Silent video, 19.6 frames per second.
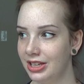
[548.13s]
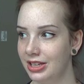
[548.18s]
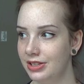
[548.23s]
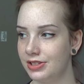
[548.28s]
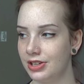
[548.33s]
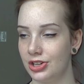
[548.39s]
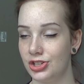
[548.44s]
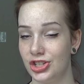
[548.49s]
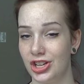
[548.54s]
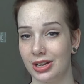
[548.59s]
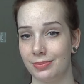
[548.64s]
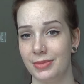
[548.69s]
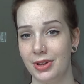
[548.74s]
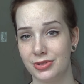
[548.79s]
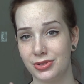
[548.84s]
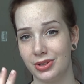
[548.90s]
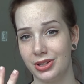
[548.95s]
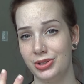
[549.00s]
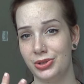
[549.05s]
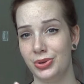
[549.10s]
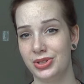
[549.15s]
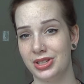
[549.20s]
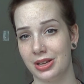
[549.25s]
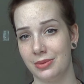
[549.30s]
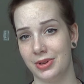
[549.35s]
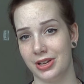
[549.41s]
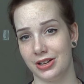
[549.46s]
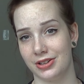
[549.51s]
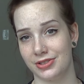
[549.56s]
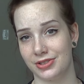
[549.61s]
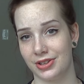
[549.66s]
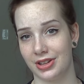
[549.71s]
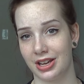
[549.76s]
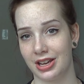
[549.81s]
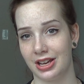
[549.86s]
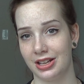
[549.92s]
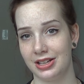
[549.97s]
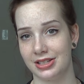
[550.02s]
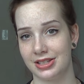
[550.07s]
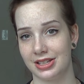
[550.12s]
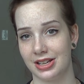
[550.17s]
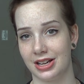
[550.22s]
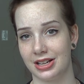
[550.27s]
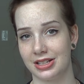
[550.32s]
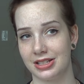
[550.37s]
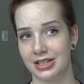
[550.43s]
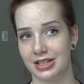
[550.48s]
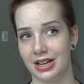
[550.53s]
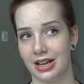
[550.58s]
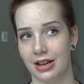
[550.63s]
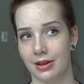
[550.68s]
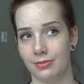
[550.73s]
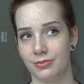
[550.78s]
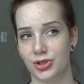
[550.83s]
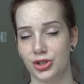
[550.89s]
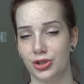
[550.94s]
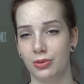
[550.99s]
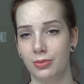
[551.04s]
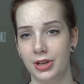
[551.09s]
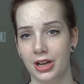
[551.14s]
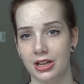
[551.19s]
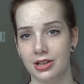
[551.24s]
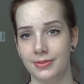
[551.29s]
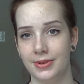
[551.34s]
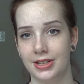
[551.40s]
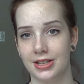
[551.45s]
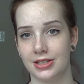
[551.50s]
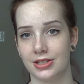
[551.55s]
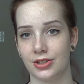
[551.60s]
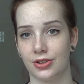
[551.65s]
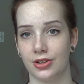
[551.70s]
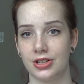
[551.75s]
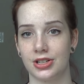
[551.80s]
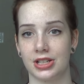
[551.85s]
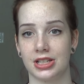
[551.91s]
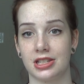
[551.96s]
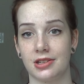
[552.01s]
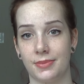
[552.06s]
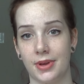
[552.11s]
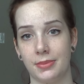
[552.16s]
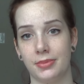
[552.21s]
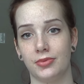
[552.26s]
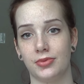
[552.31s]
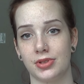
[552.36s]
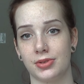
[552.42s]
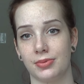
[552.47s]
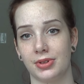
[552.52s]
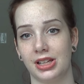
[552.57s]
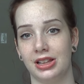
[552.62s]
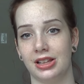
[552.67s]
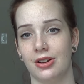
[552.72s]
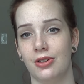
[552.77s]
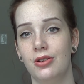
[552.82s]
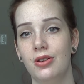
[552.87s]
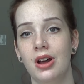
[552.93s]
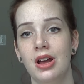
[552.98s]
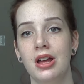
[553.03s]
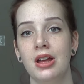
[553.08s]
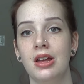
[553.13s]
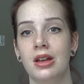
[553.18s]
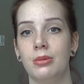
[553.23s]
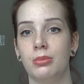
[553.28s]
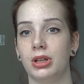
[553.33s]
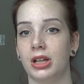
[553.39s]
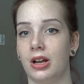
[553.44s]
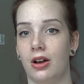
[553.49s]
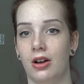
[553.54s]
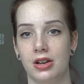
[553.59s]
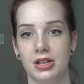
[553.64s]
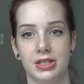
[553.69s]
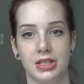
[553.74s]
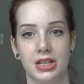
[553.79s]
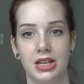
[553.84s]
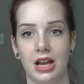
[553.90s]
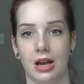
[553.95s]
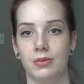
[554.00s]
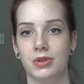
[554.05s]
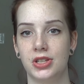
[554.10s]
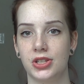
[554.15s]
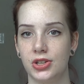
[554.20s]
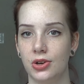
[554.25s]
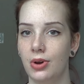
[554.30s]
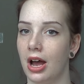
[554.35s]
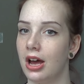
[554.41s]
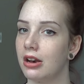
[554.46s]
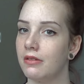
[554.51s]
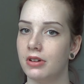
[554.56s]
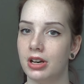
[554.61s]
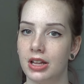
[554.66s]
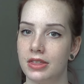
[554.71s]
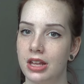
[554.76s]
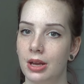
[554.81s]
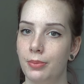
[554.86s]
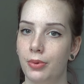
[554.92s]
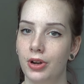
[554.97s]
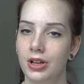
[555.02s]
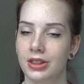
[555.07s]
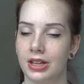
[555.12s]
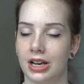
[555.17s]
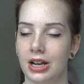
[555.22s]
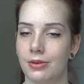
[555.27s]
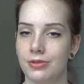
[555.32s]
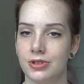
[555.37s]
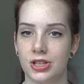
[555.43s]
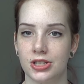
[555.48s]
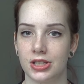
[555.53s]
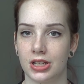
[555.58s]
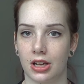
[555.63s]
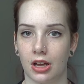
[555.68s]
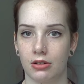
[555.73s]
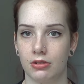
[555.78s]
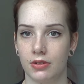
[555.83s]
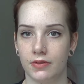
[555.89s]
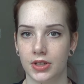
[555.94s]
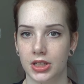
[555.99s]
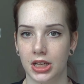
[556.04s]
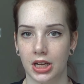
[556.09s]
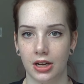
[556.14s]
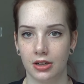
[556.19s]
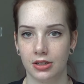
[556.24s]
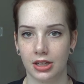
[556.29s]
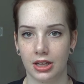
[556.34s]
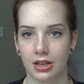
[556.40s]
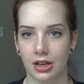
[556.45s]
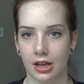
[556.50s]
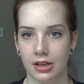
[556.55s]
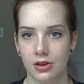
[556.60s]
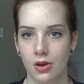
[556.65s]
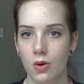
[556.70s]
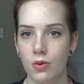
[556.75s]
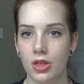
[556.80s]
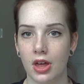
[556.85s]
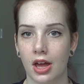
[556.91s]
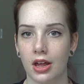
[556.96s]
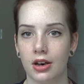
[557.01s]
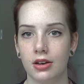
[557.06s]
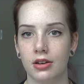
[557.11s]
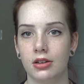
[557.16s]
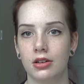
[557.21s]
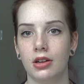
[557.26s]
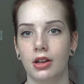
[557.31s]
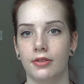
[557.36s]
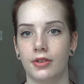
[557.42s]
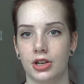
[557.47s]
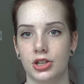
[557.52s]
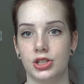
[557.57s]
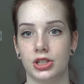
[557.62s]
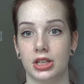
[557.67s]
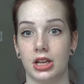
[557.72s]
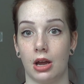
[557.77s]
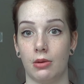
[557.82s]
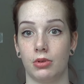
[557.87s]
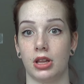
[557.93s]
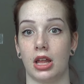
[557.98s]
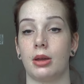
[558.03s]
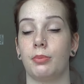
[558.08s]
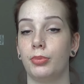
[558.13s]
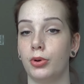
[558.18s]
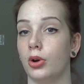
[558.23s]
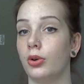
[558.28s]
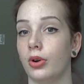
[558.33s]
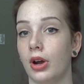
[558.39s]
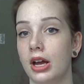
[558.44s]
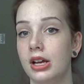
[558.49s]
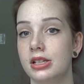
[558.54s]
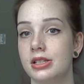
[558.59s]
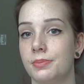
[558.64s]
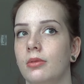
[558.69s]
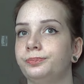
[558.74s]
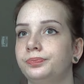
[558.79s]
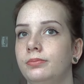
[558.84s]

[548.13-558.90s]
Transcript: So she checked me. I was only 2 centimeters, so that kind of sucked. She told me not to be discouraged because the baby was really low. But, like honestly, I was so out of it at that point that I was just like, I don't even care. Like I know that eventually I will like progress.